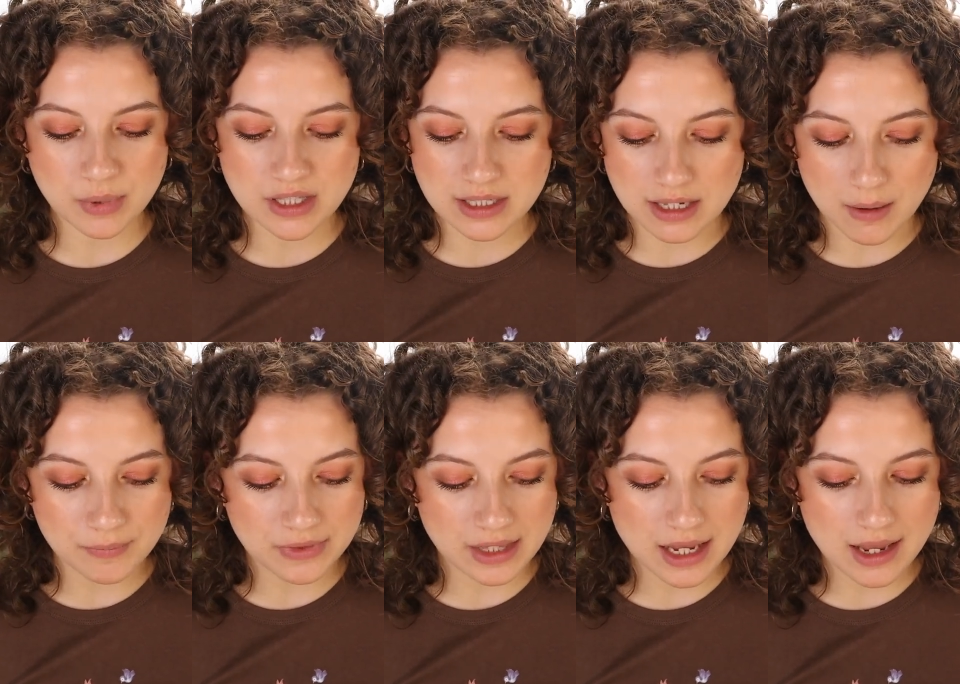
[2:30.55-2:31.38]
but
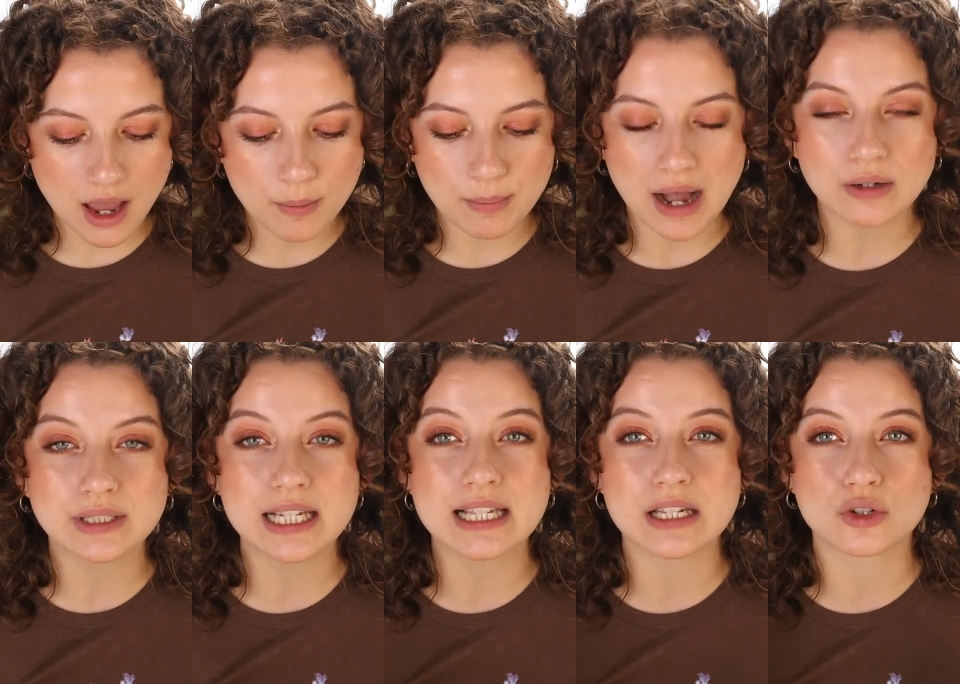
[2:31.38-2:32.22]
something about
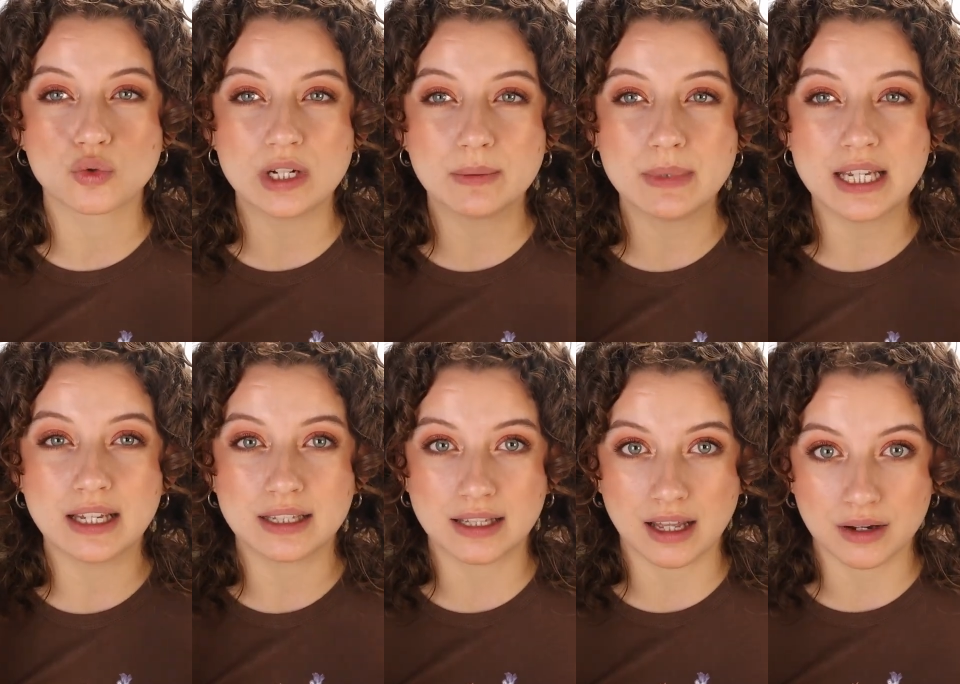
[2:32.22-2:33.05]
these intrigued me
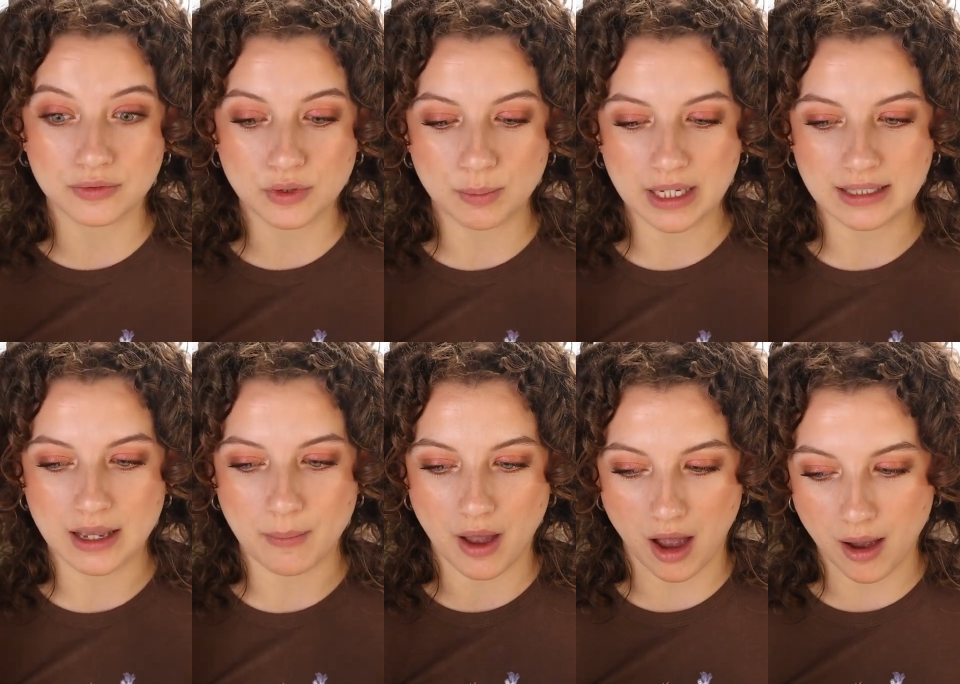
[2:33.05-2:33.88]
enough to pick
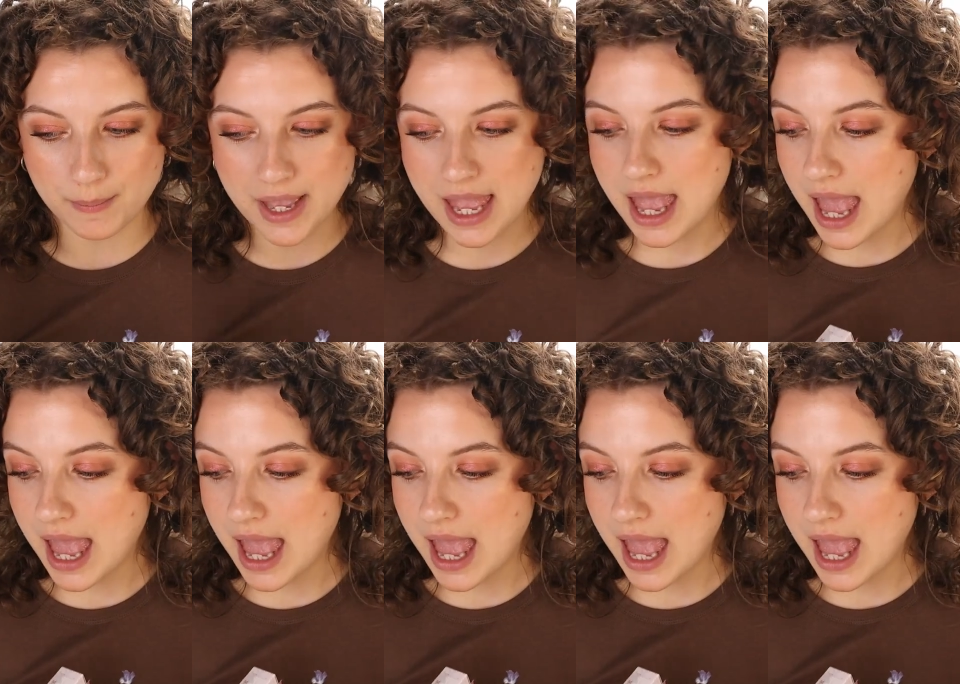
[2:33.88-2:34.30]
them up.